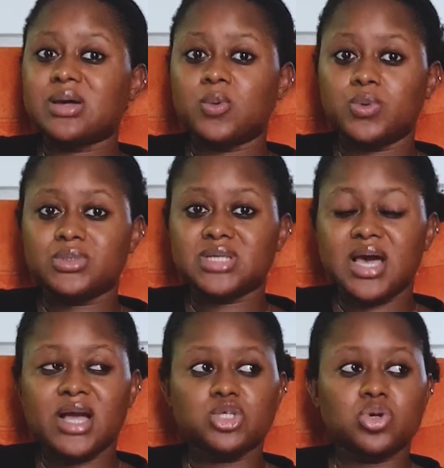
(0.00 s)
and what
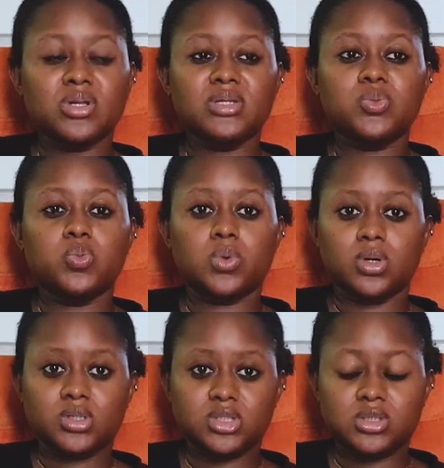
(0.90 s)
actually
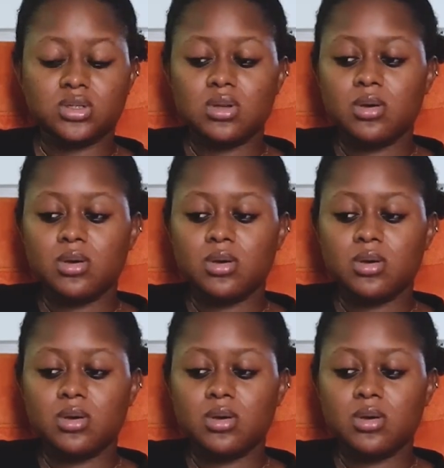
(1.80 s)
works.